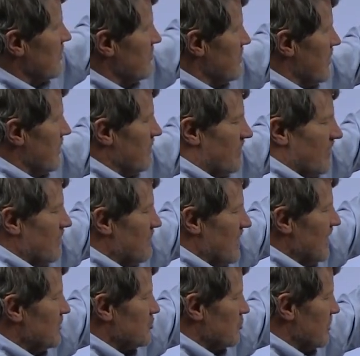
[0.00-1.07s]
of the
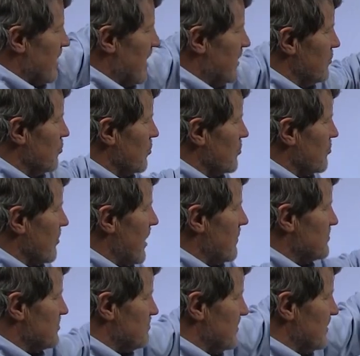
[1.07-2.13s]
major annual
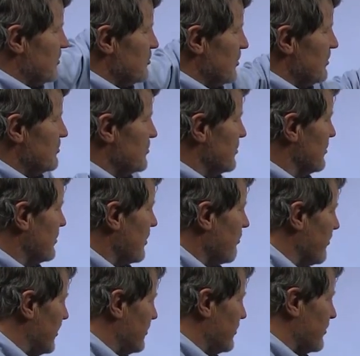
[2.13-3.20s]
crop species
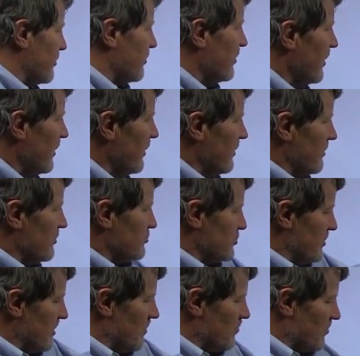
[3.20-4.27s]
are in here. There's
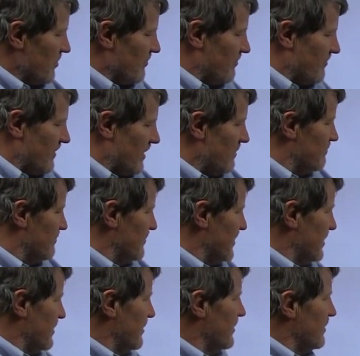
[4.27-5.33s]
a number of
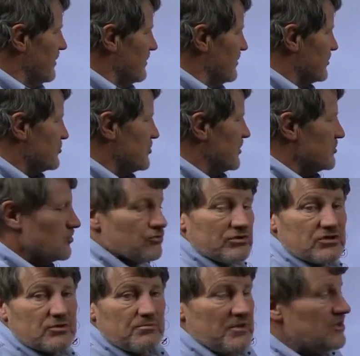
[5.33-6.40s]

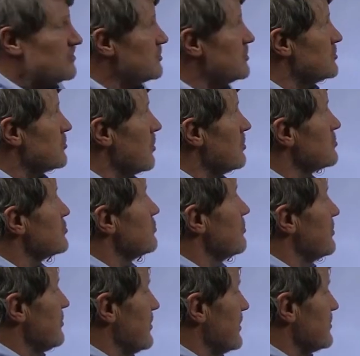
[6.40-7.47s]
deciduous species
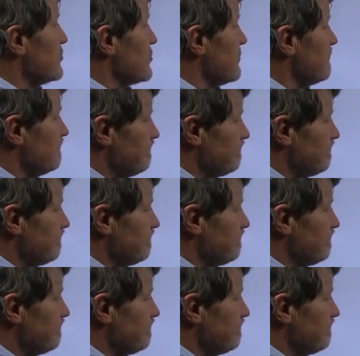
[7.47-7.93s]
also in this.